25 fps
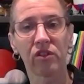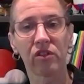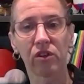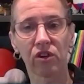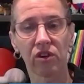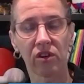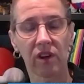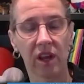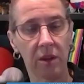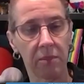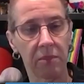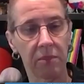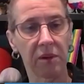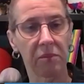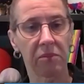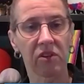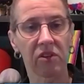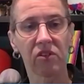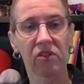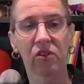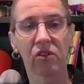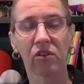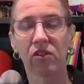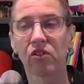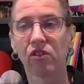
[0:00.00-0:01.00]
that are keeping
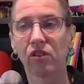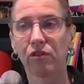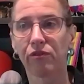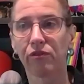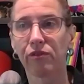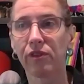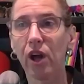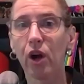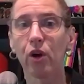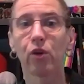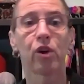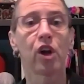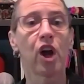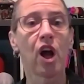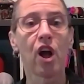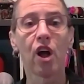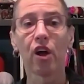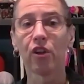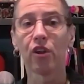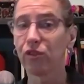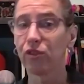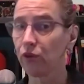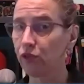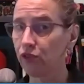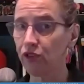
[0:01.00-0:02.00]
businesses afloat
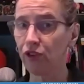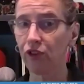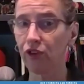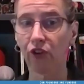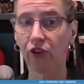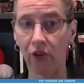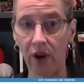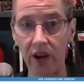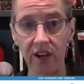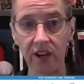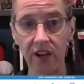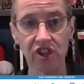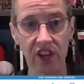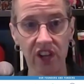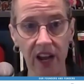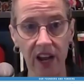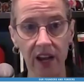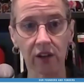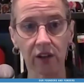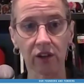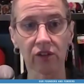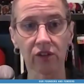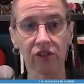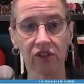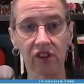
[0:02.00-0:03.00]
those are a great
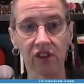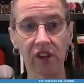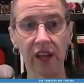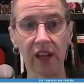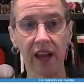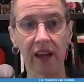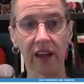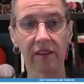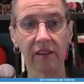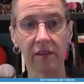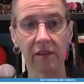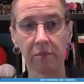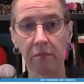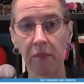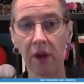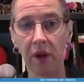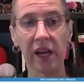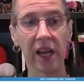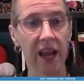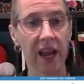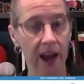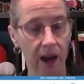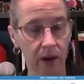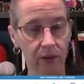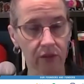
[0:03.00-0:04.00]
channel to get
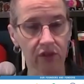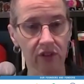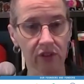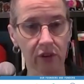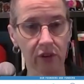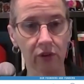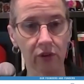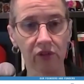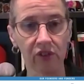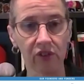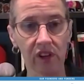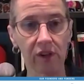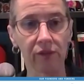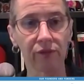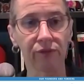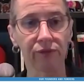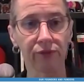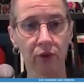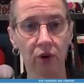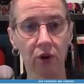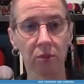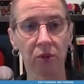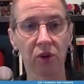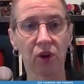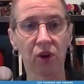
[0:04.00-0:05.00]
money out to those
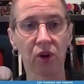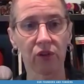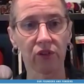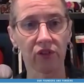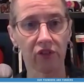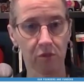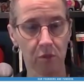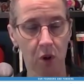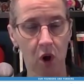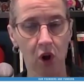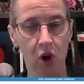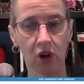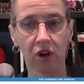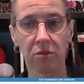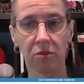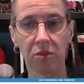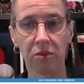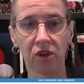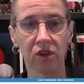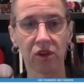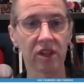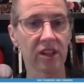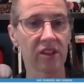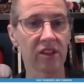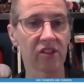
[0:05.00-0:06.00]
informal small
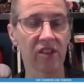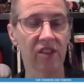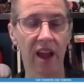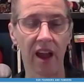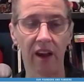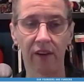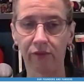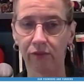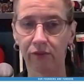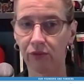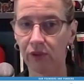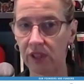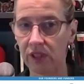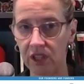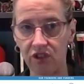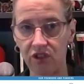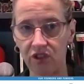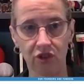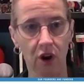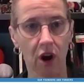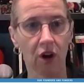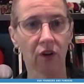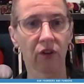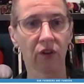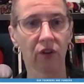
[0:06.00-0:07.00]
communities they have really
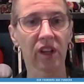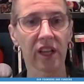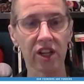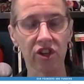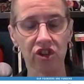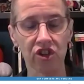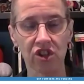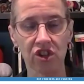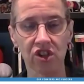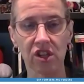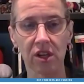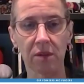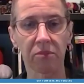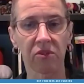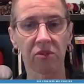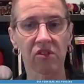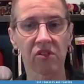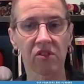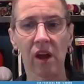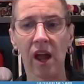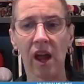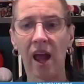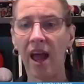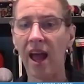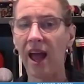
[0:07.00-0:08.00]
strong relationships
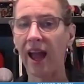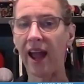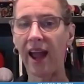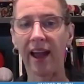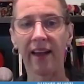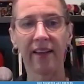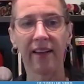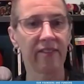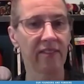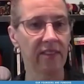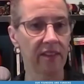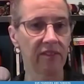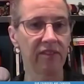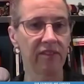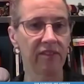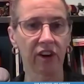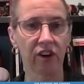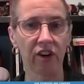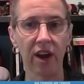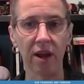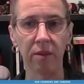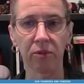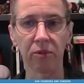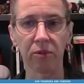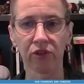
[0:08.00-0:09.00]
and
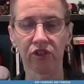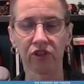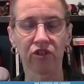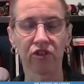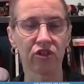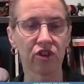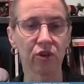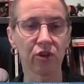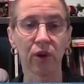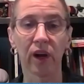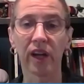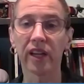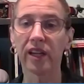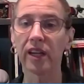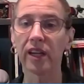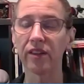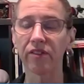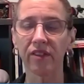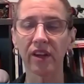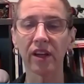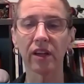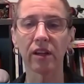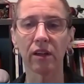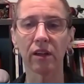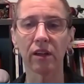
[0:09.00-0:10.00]
they're able to do it and i
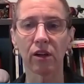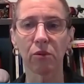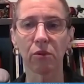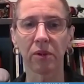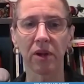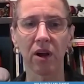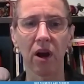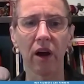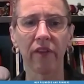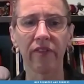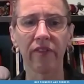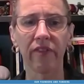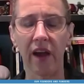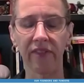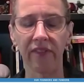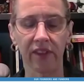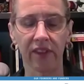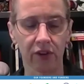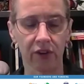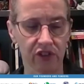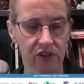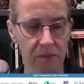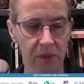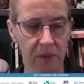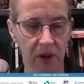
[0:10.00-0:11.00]
think you know beyond that
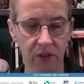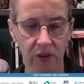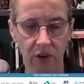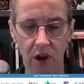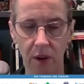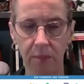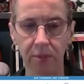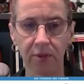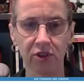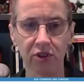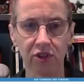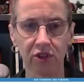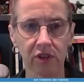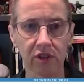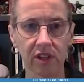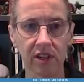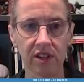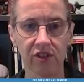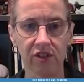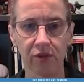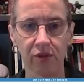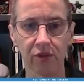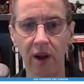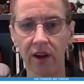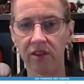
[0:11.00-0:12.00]
there's some other
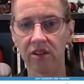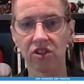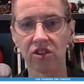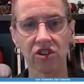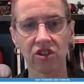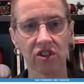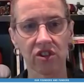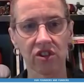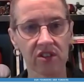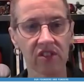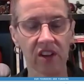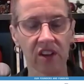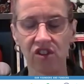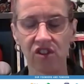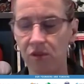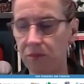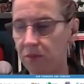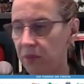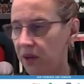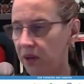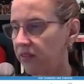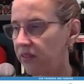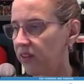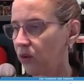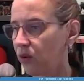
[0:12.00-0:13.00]
opportunities around digitization
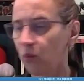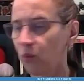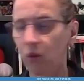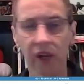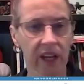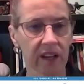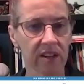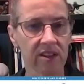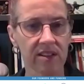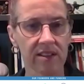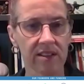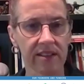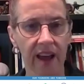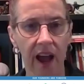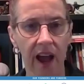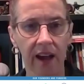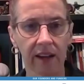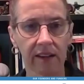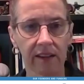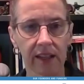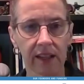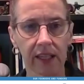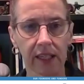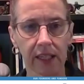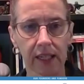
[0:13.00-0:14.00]
but i think we'll get to that
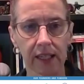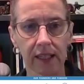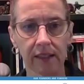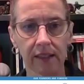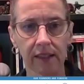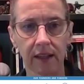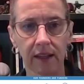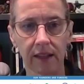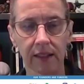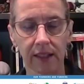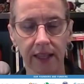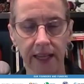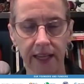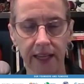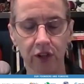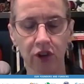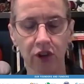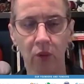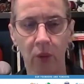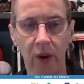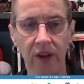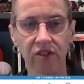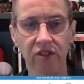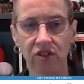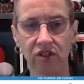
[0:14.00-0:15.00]
in a, a later
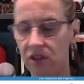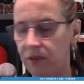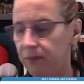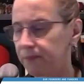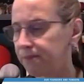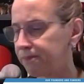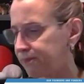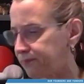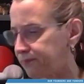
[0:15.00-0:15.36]
question